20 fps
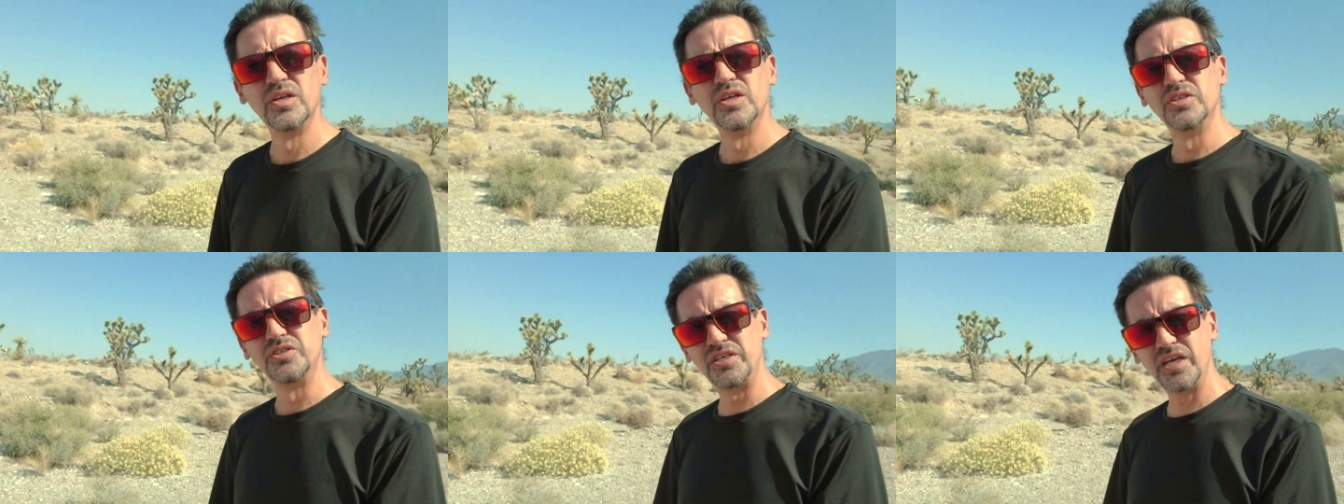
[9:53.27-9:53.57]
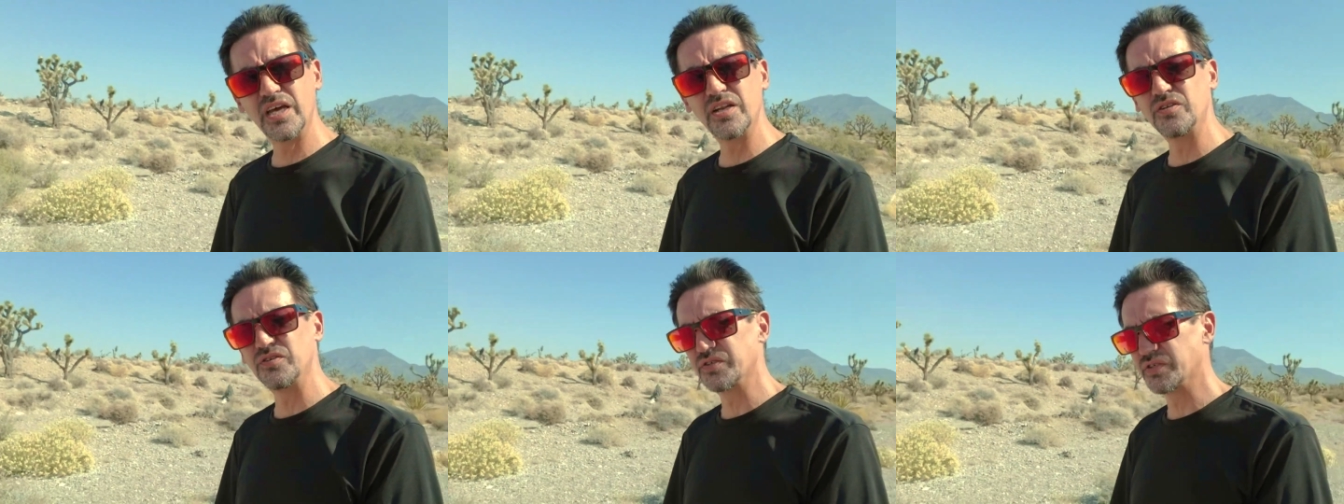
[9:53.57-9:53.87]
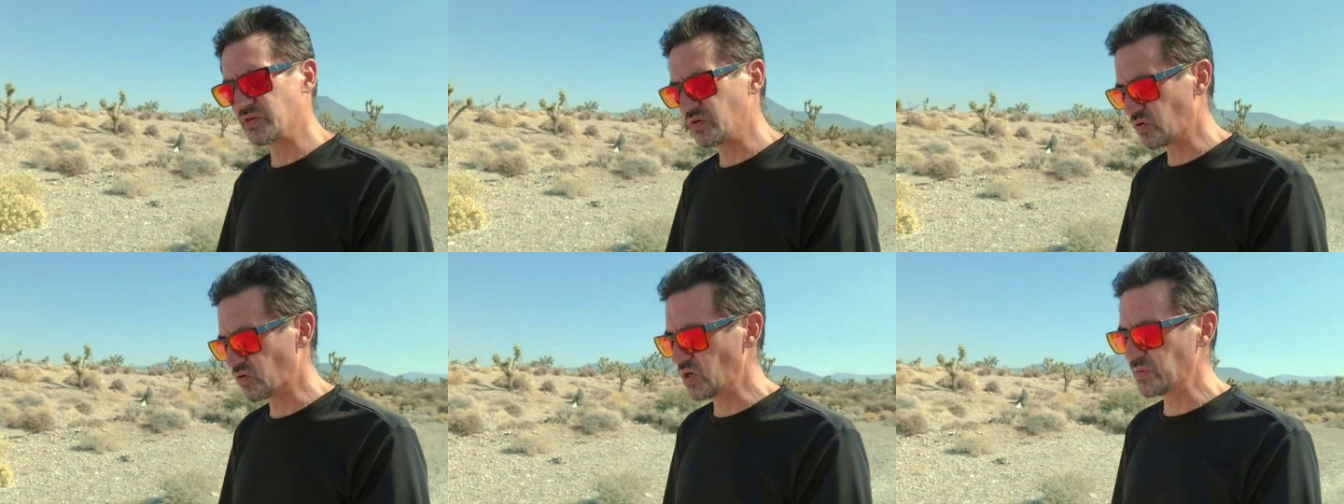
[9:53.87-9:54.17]
channels
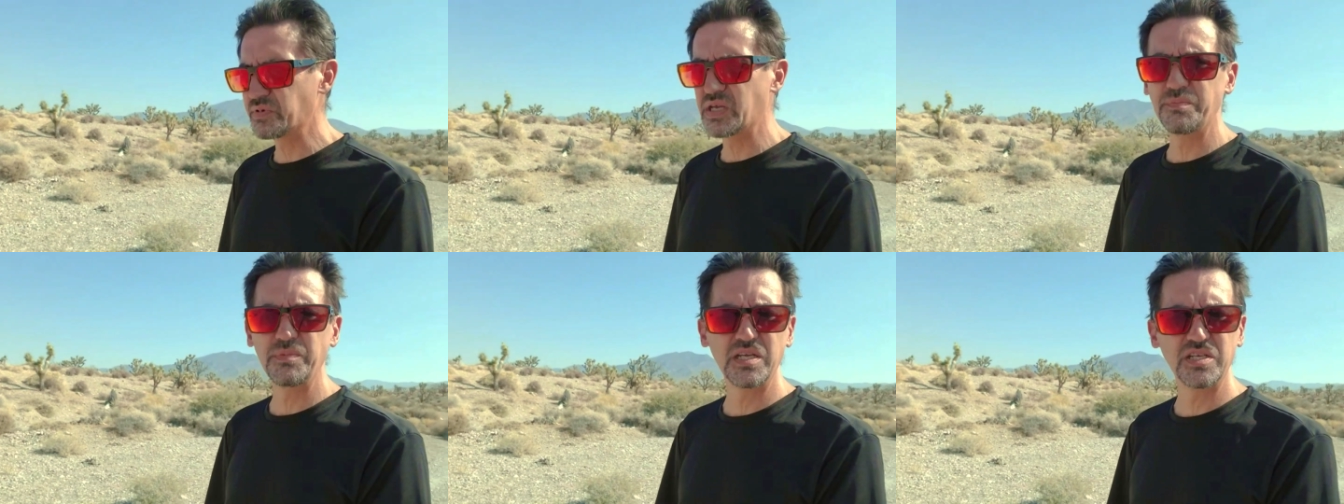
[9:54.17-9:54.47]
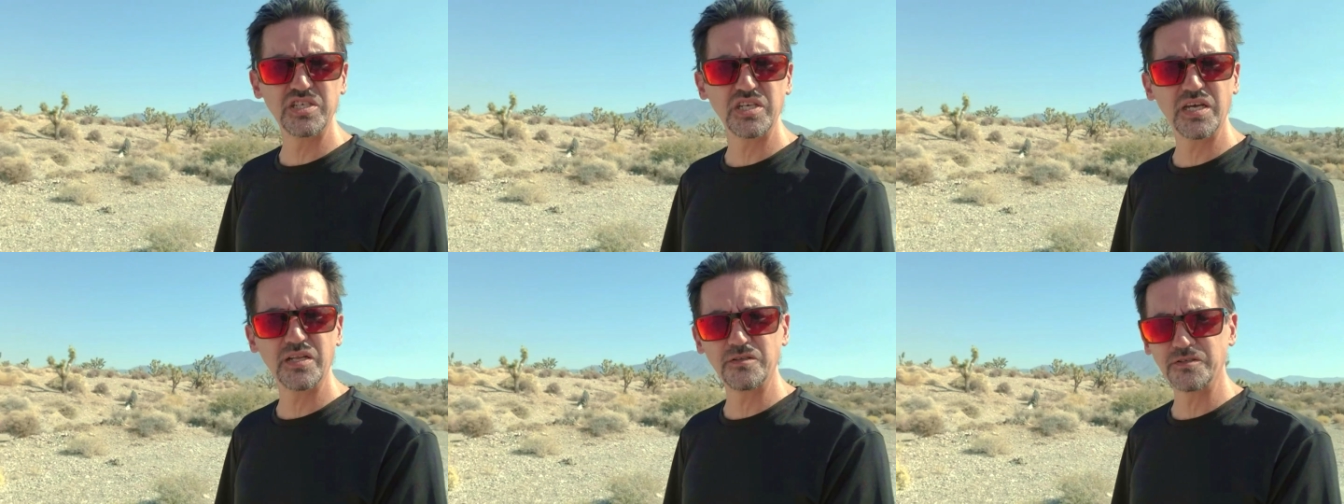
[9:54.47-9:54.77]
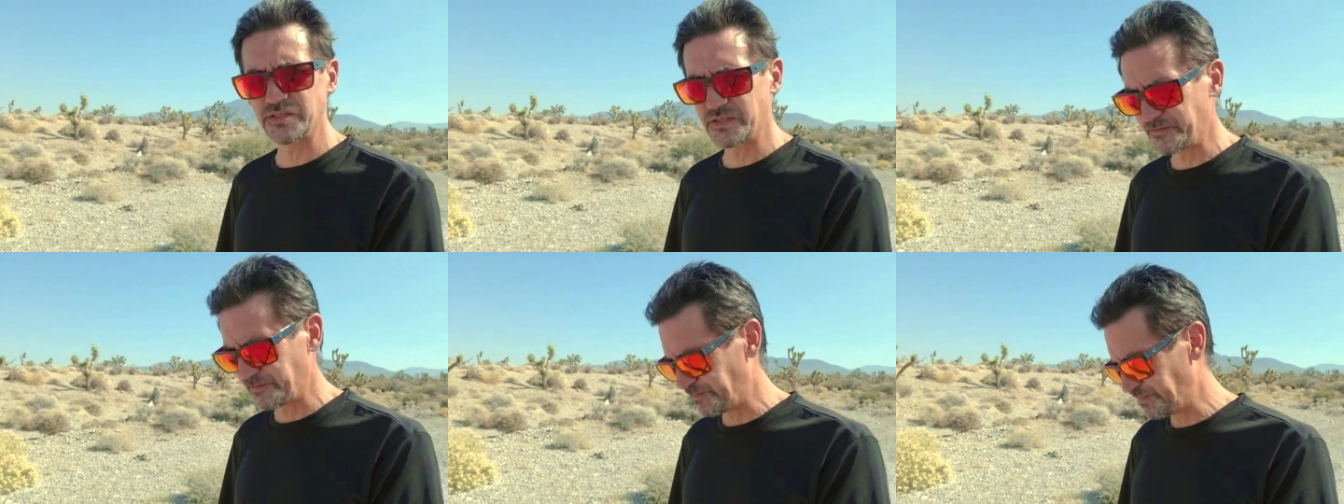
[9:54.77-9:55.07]
or upcoming
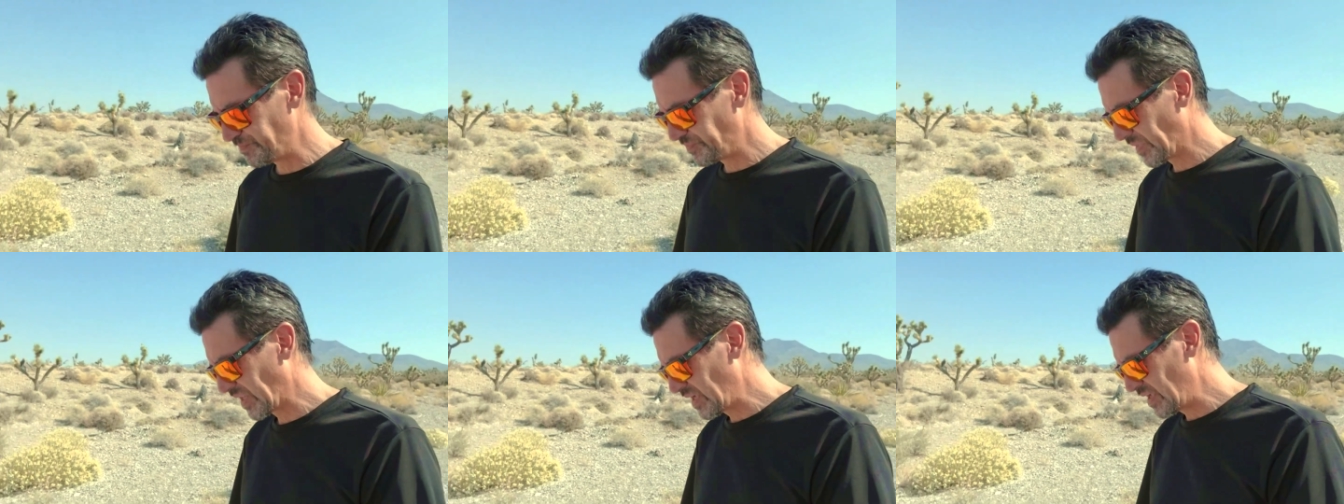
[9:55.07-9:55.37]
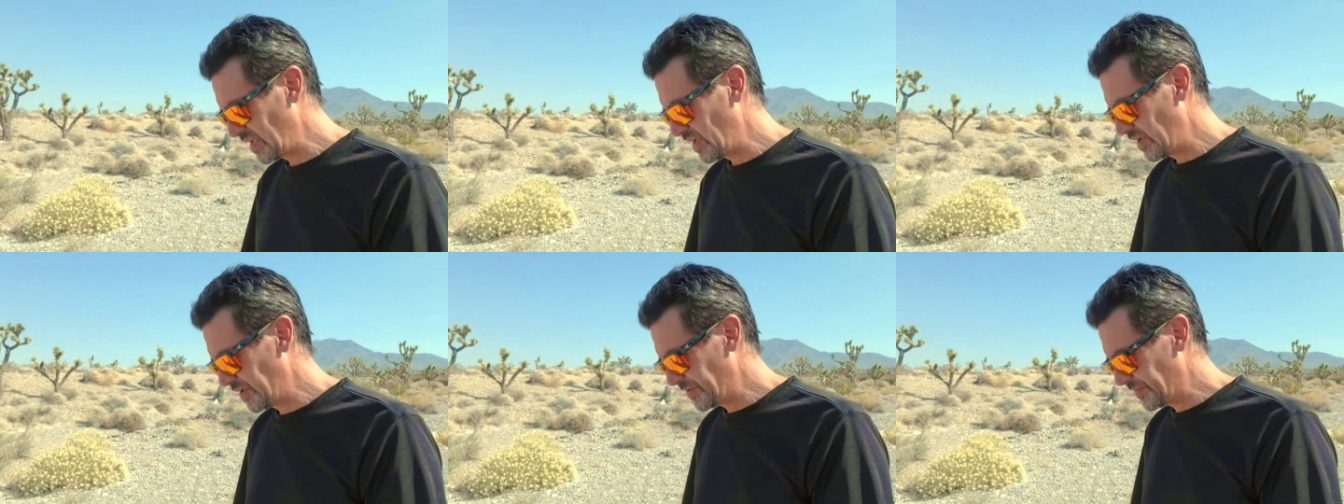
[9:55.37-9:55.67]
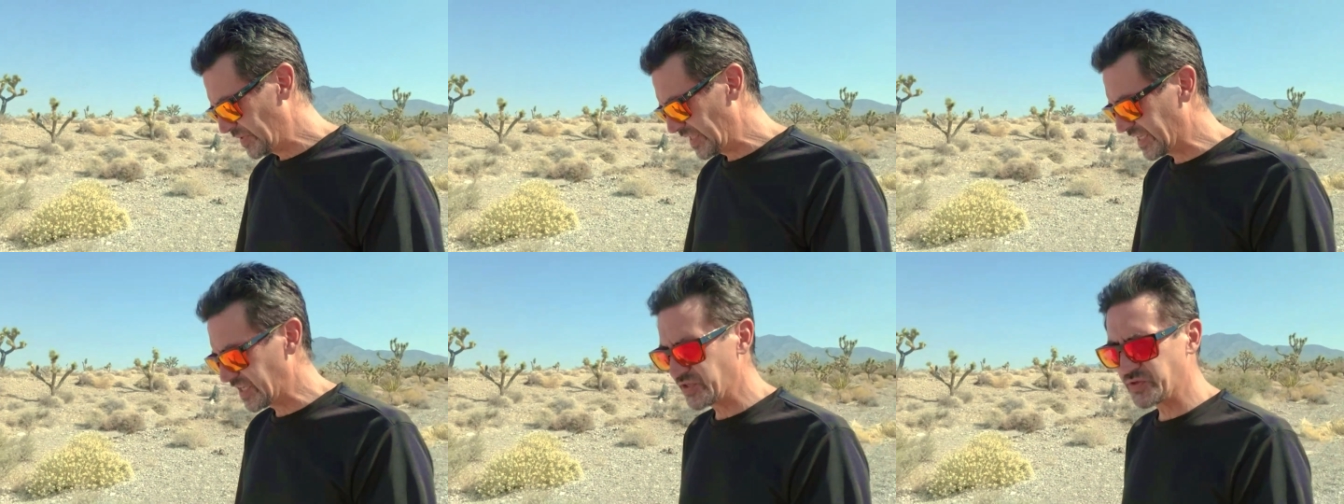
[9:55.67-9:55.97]
channels
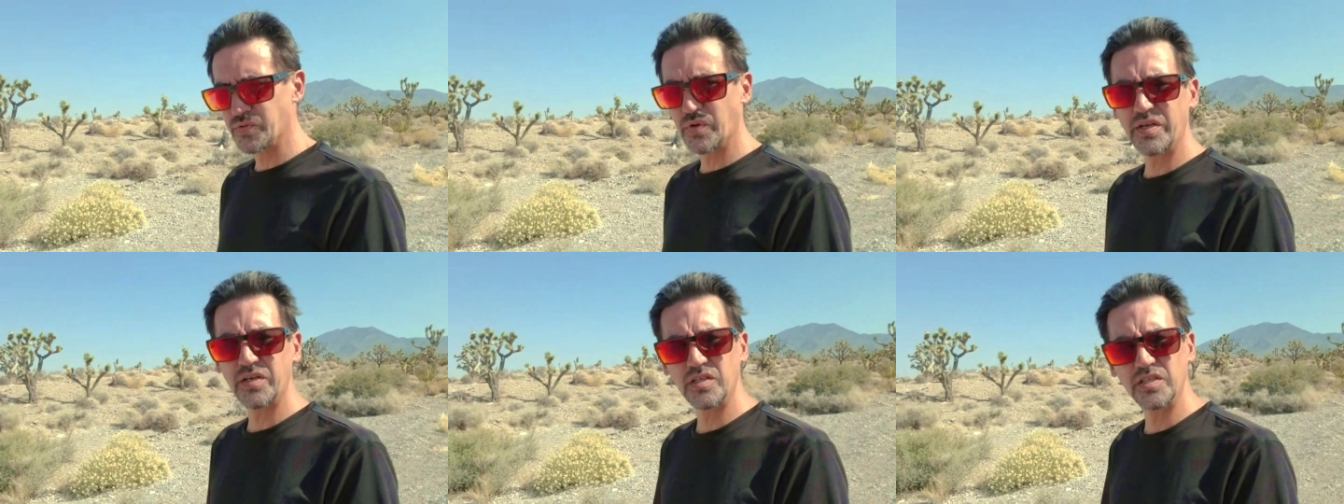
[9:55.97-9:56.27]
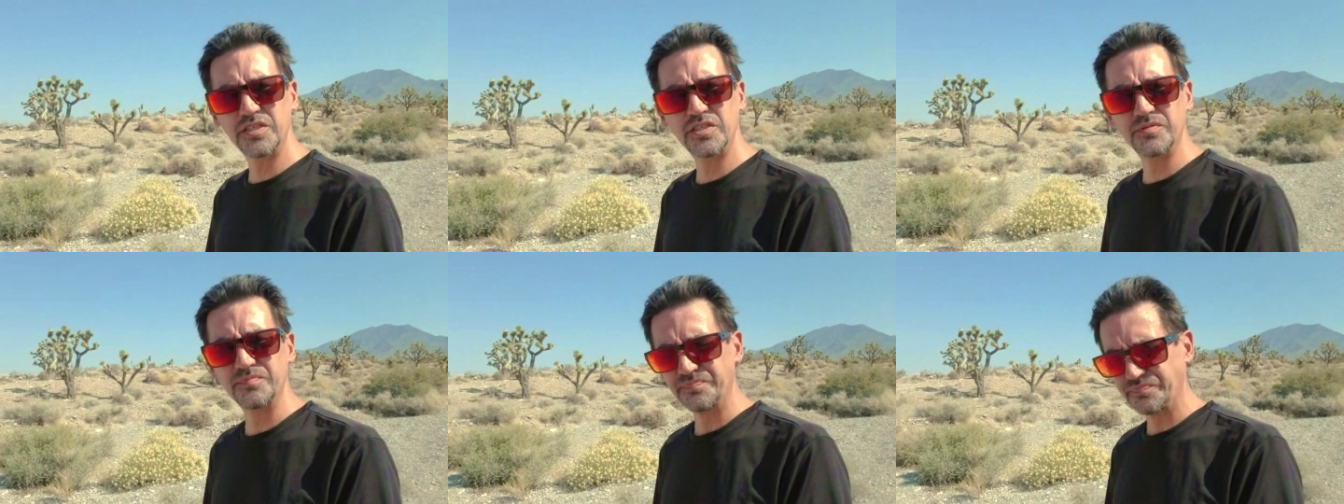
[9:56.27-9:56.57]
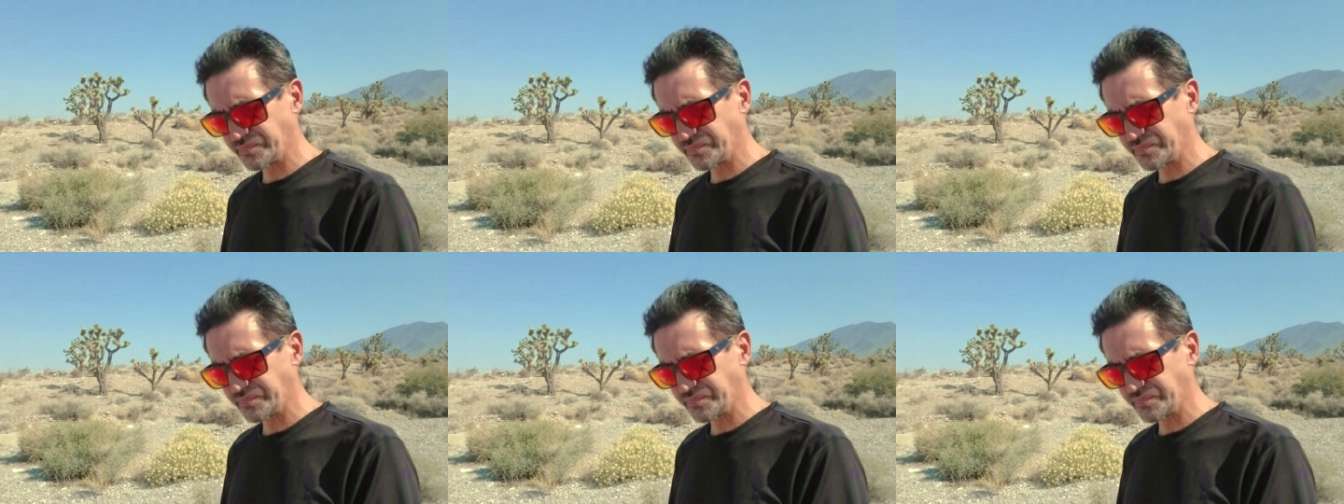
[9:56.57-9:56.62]
like Adrenaline,